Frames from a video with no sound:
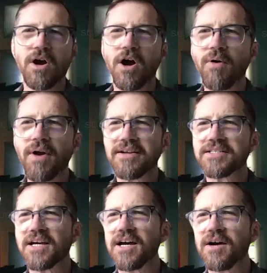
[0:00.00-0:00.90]
All right,
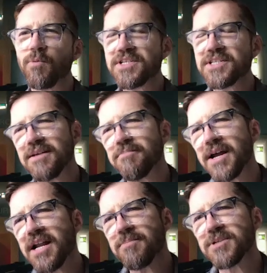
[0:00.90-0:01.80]
once again, my
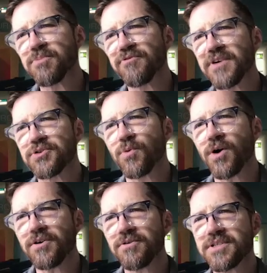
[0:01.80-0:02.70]
name is Professor
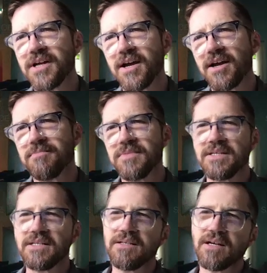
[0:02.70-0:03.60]
Waters. I'm
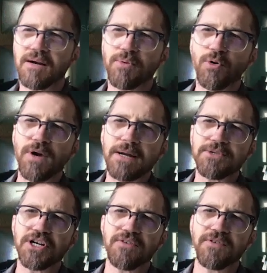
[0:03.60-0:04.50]
the program
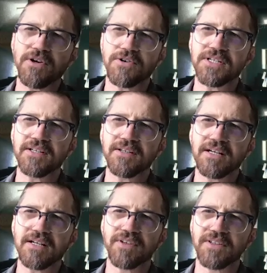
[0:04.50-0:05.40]
chair for the
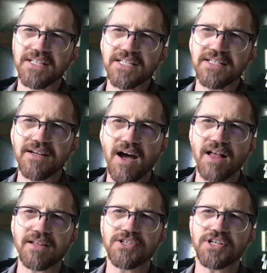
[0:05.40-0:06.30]
Articulated Valencia
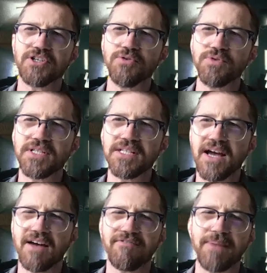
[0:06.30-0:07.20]
College and
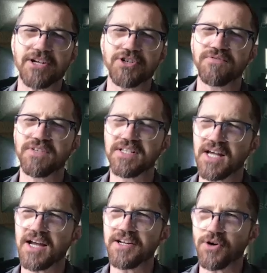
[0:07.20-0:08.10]
UCF Bachelor of
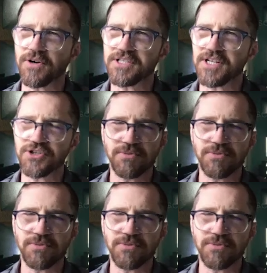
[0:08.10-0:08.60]
Design and Architecture